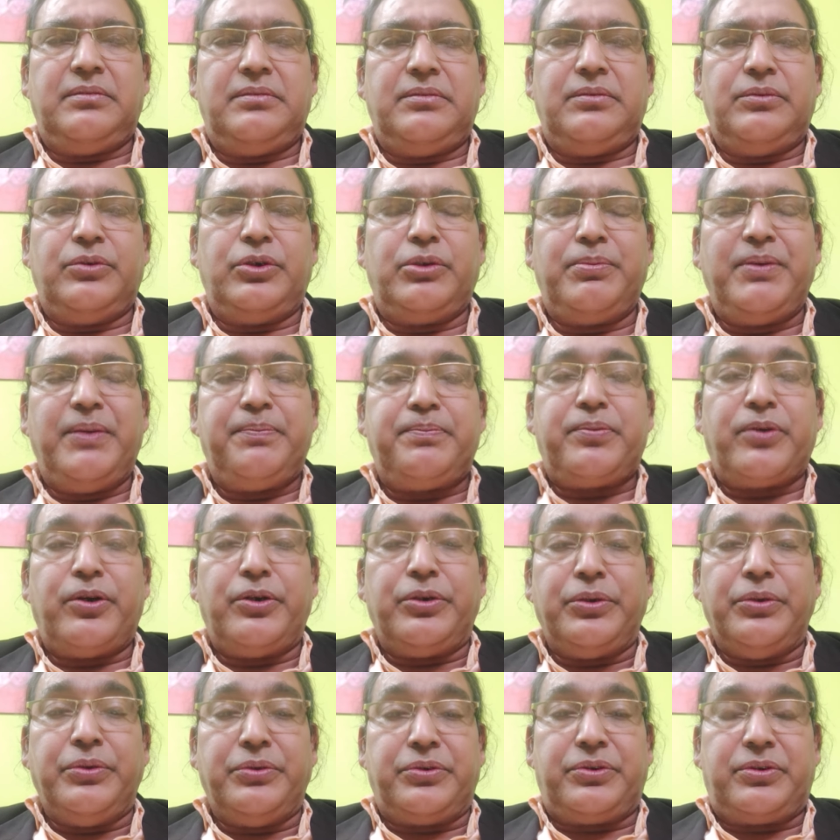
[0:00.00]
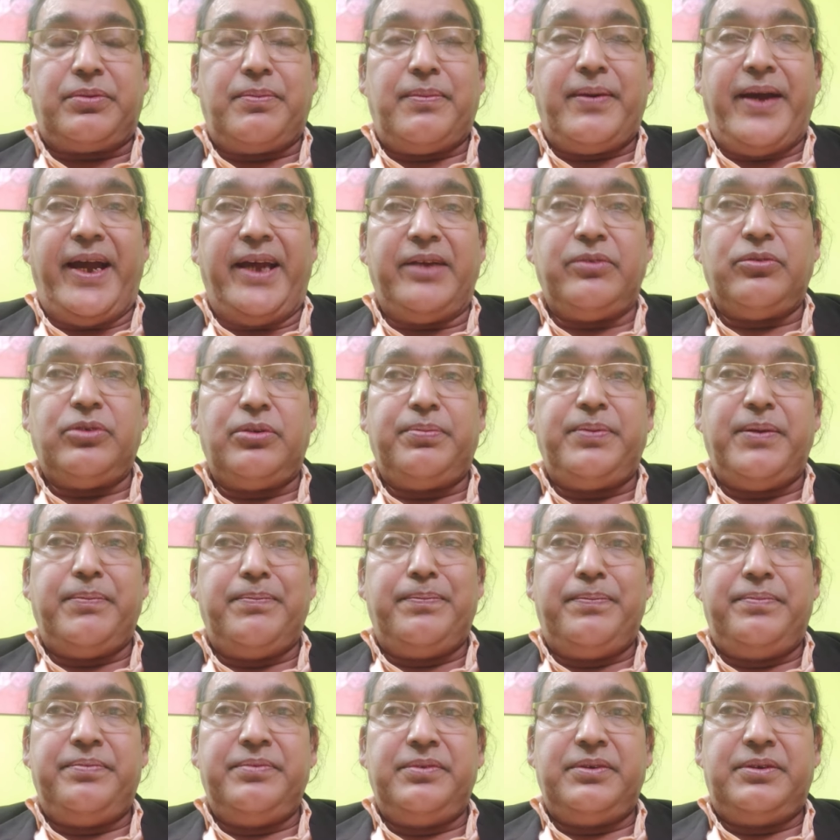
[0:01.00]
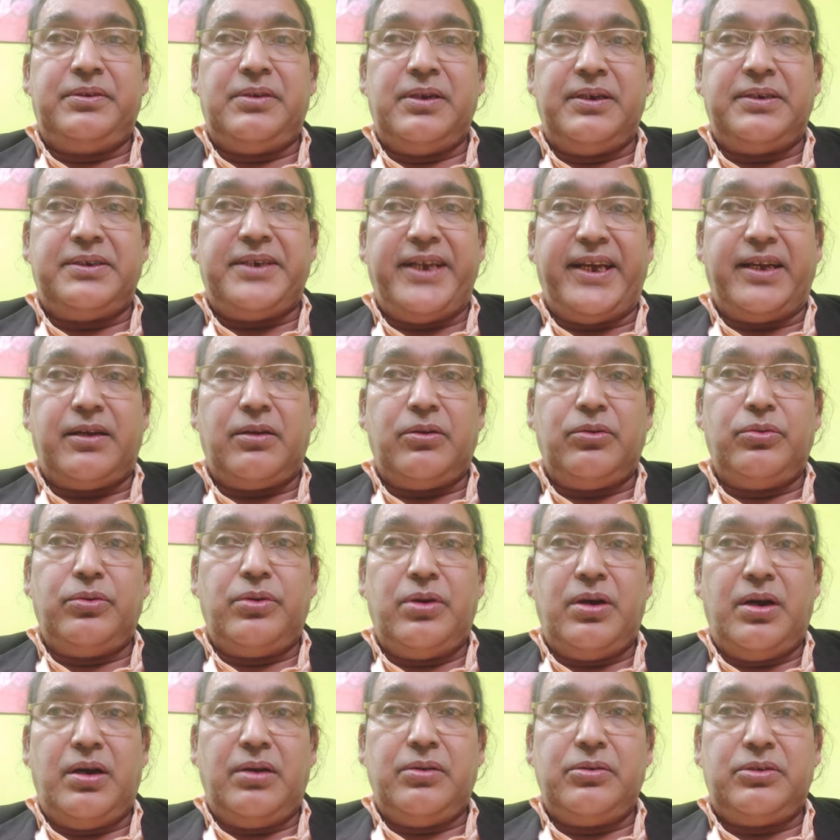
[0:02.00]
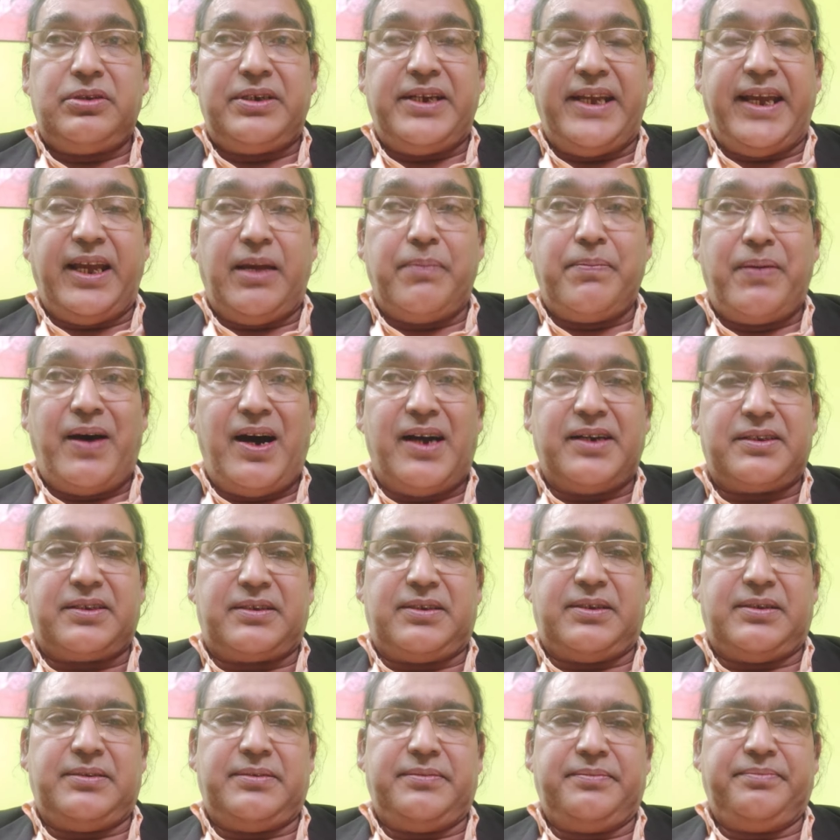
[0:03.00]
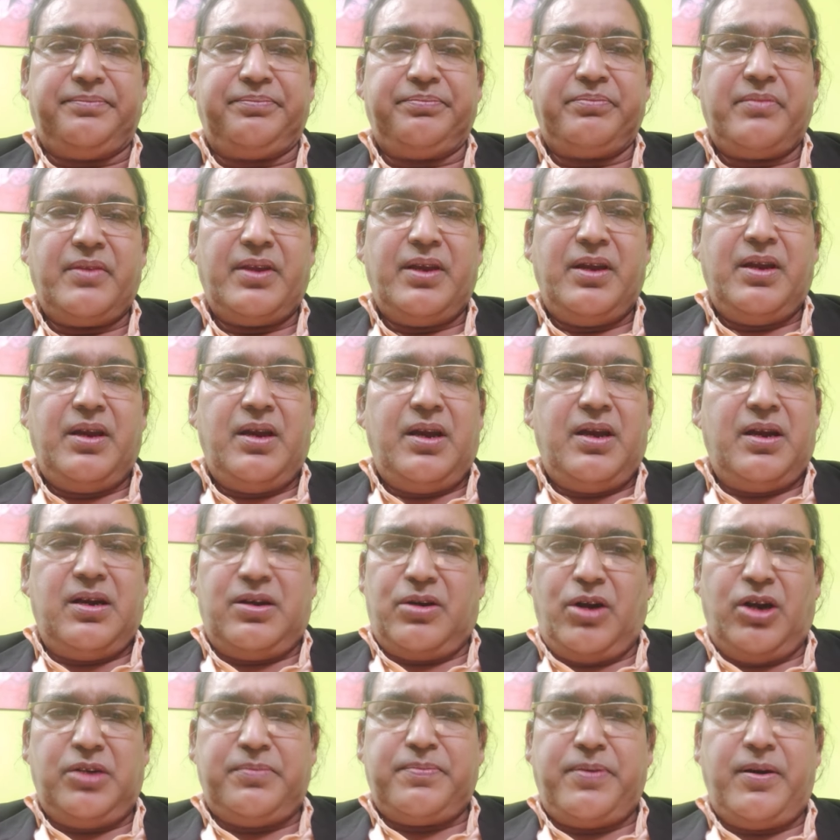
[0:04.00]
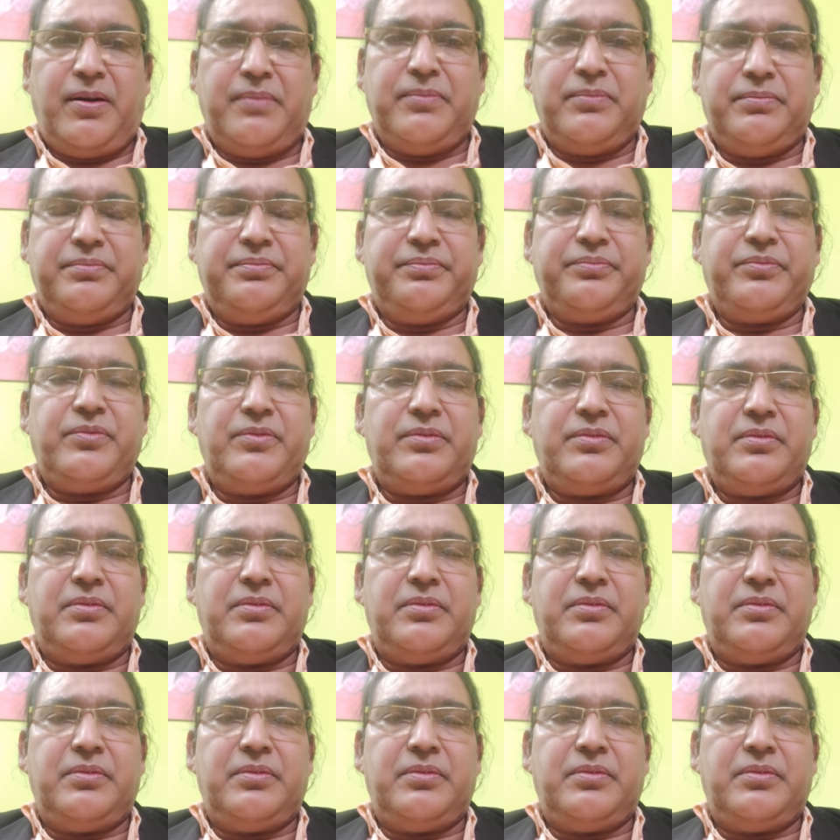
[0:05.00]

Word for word: would be produced, man would be take uh, take birth not from